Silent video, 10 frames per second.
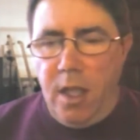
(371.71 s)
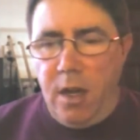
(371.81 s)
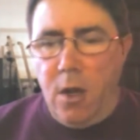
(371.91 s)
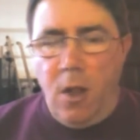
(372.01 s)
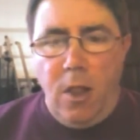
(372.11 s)

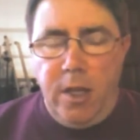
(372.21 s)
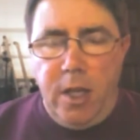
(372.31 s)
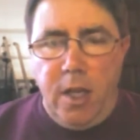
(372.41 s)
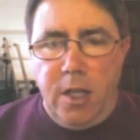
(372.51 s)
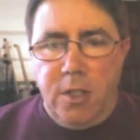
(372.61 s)
And all
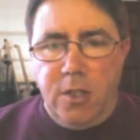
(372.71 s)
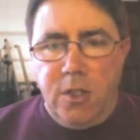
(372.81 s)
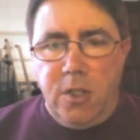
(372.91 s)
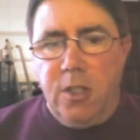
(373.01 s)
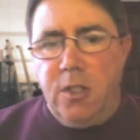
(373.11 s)
it does
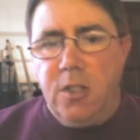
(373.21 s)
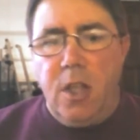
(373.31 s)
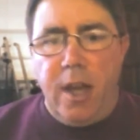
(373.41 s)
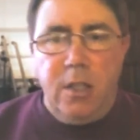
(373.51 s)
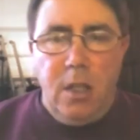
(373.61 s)
is
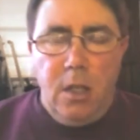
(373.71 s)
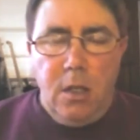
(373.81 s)
collect,